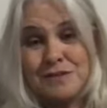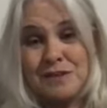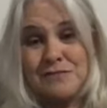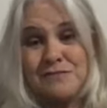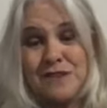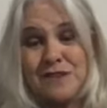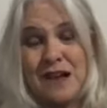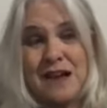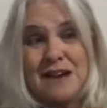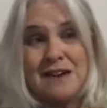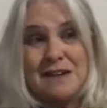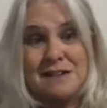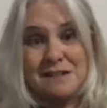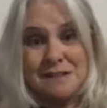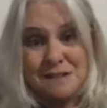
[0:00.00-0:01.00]
to
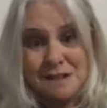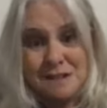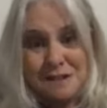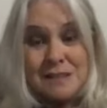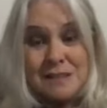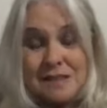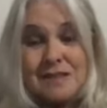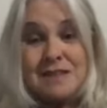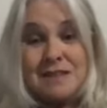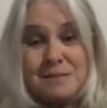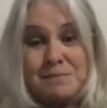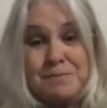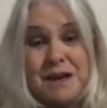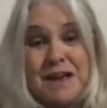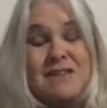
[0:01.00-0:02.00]
find
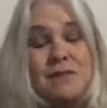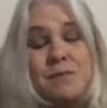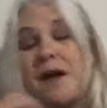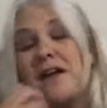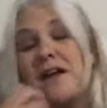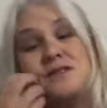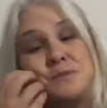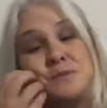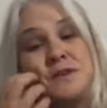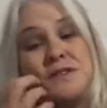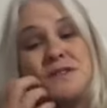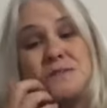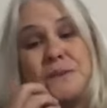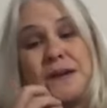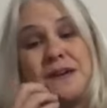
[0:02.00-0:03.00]
the best
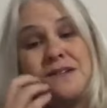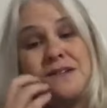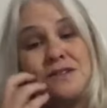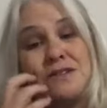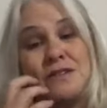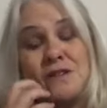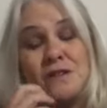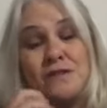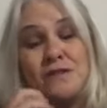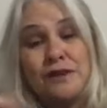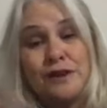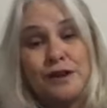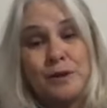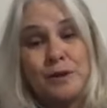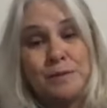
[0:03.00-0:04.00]
possible space
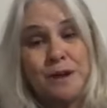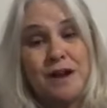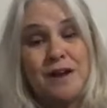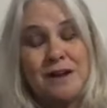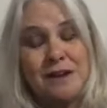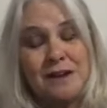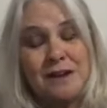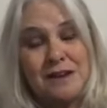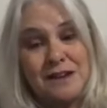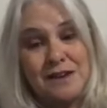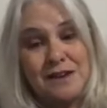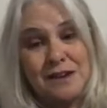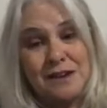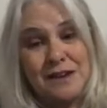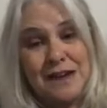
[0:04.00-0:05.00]
for your body
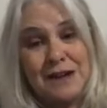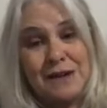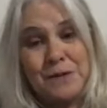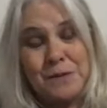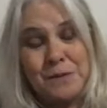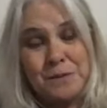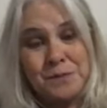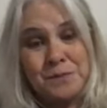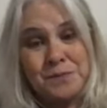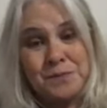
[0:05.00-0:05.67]
here and now.